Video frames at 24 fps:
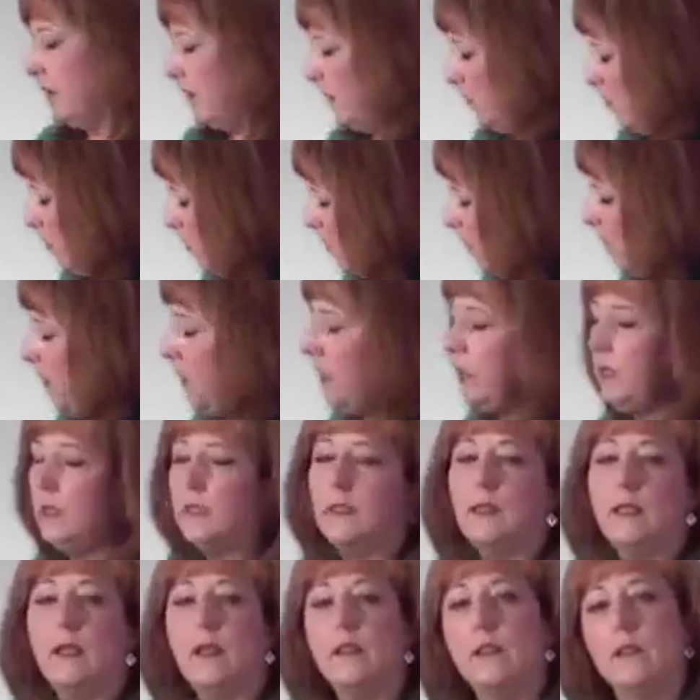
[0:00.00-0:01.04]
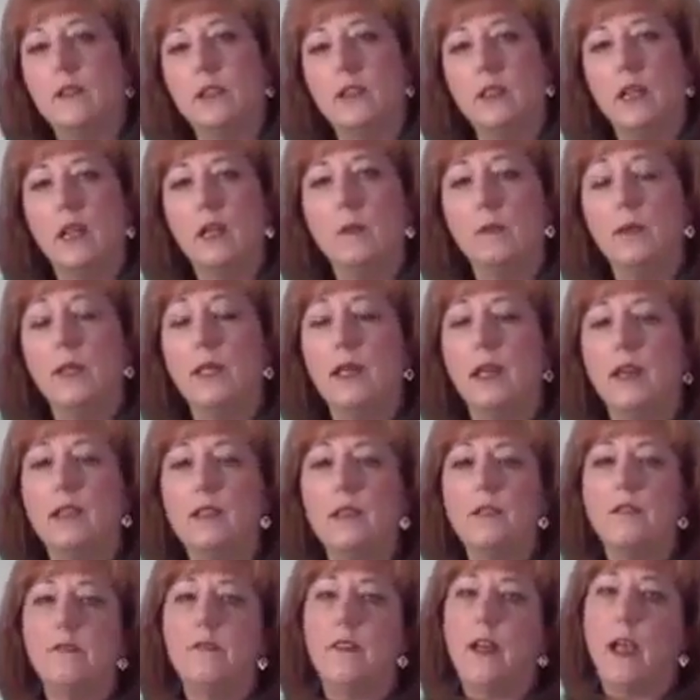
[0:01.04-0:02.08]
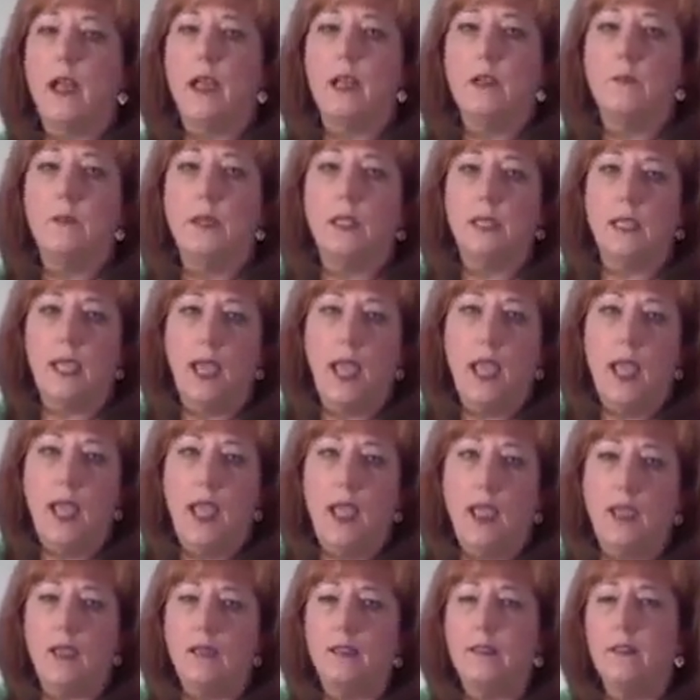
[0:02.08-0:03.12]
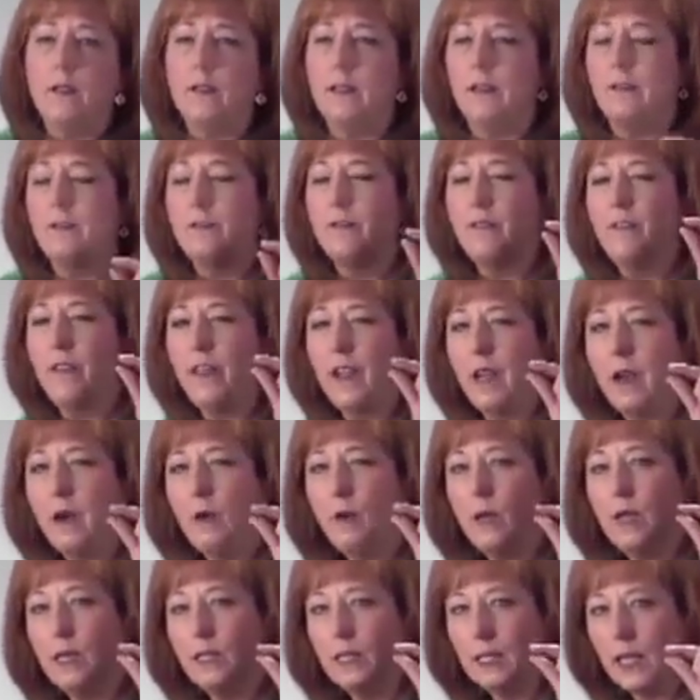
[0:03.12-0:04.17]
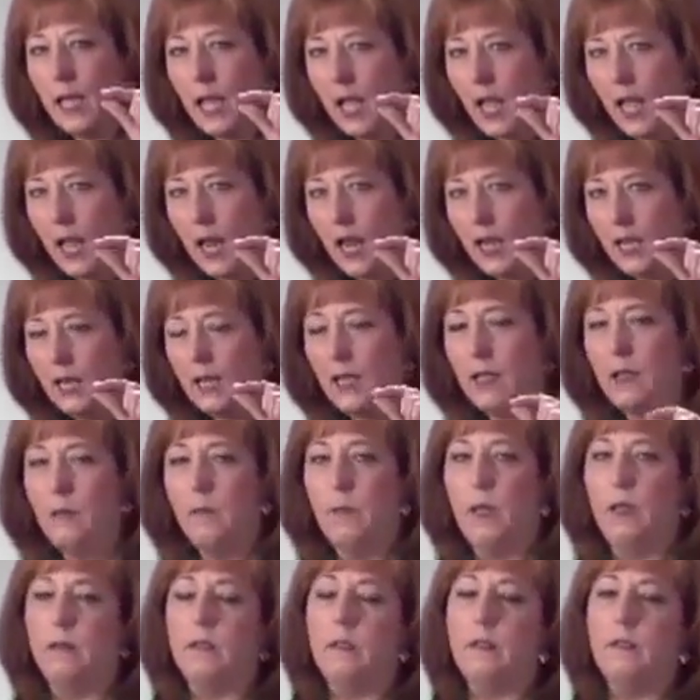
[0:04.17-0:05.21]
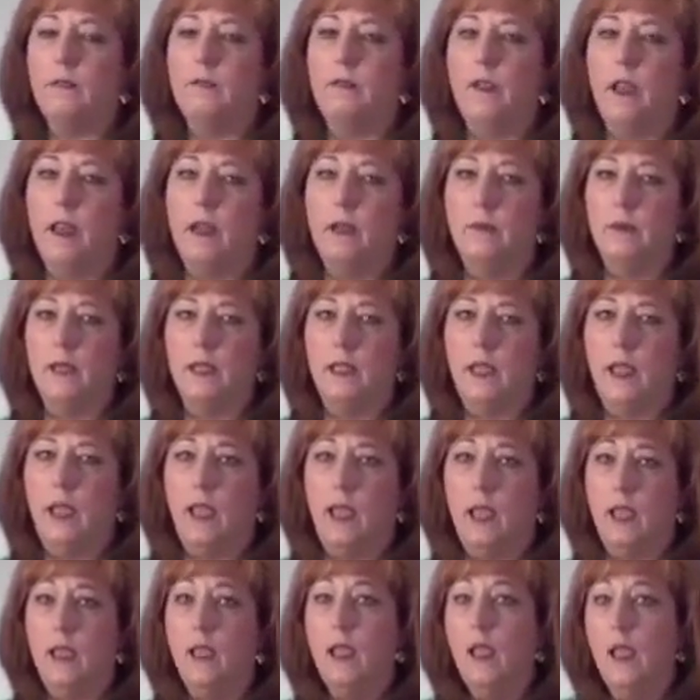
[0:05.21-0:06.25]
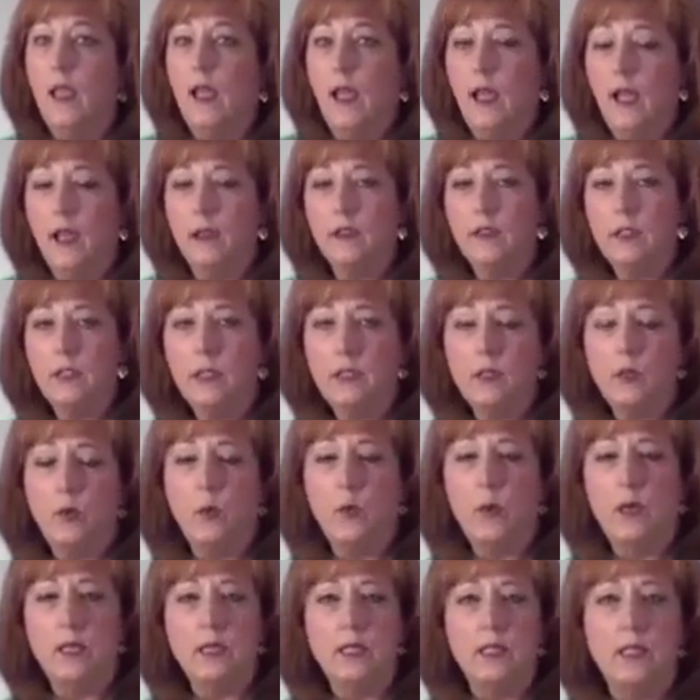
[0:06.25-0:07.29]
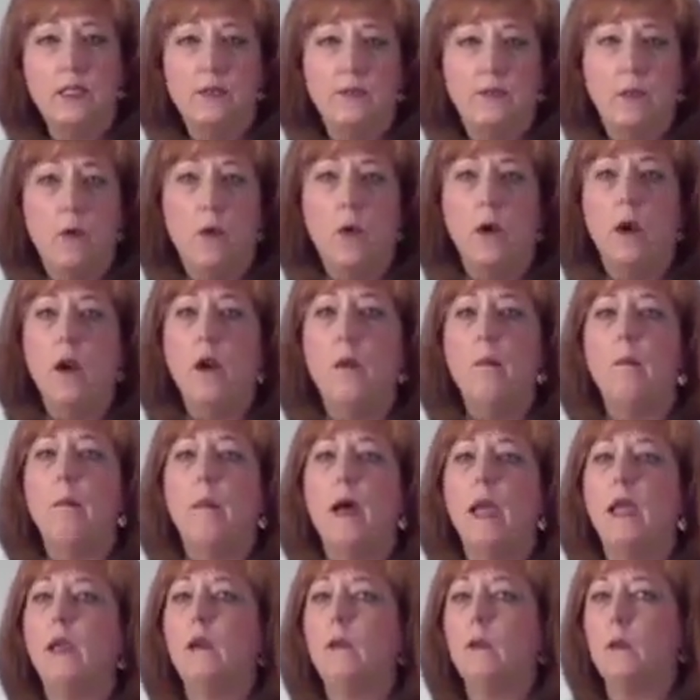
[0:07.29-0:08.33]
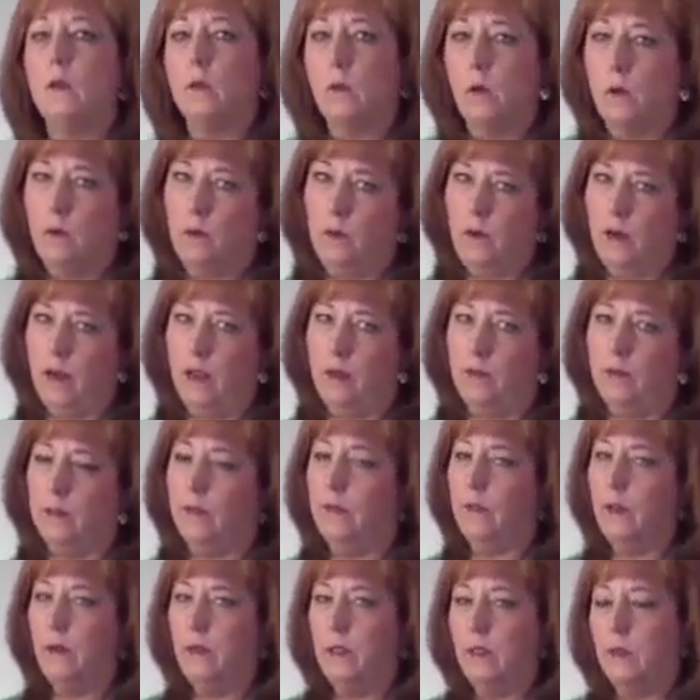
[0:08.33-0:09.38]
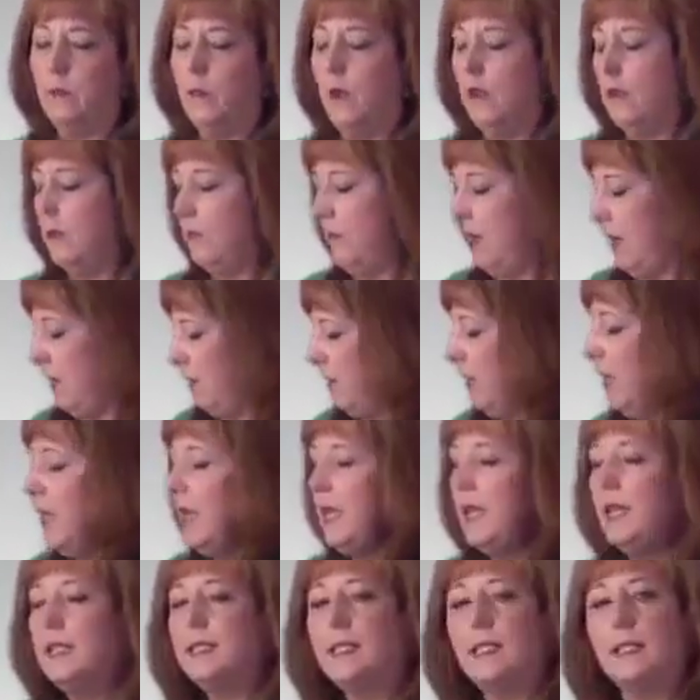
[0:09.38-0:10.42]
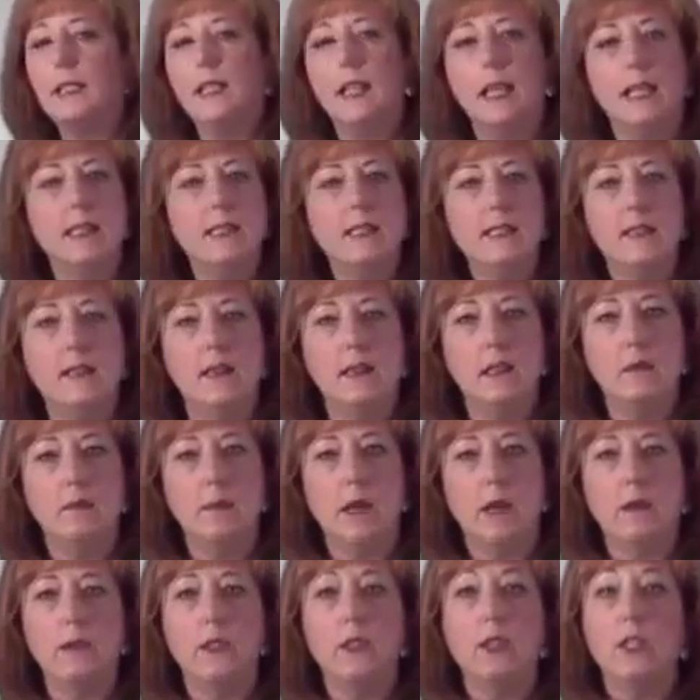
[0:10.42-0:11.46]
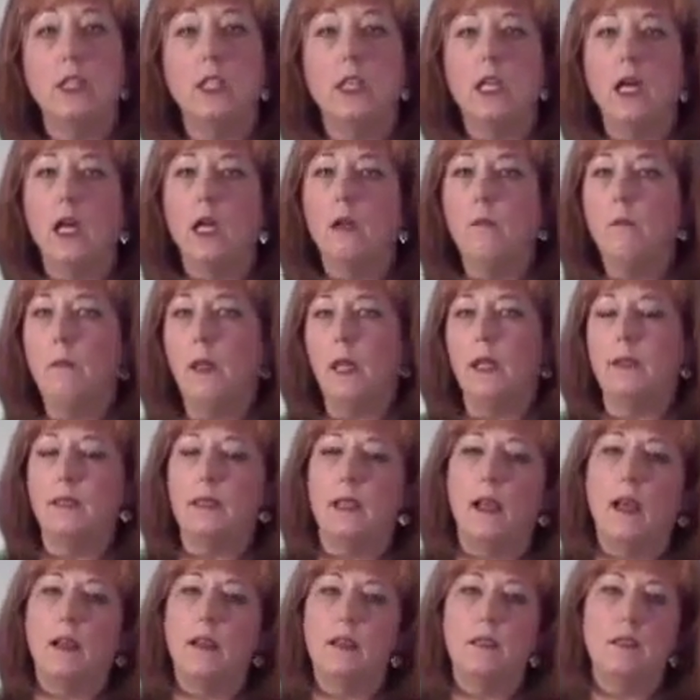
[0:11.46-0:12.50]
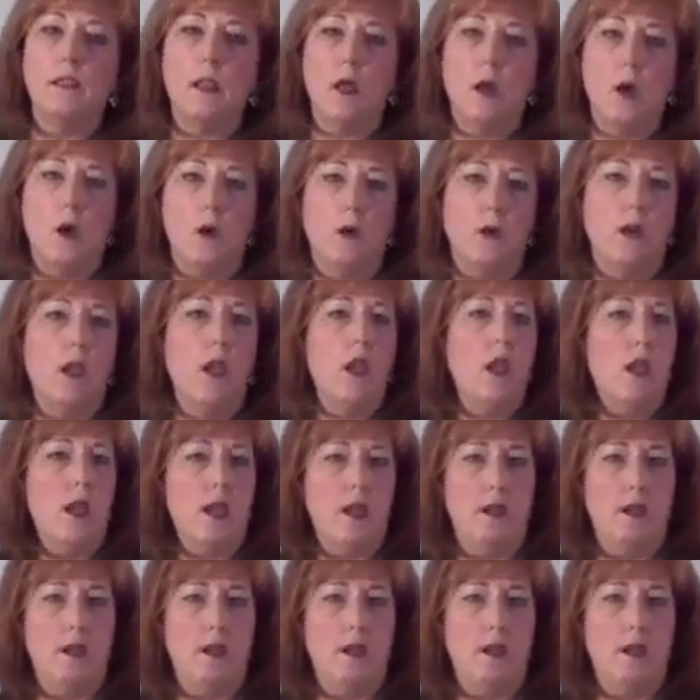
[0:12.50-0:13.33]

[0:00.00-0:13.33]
Now, the warning is on the shake because of vitamin K. There's a very tiny amount of vitamin K, actually 24 micrograms, a very small amount. It's less than the amount your gut makes on its own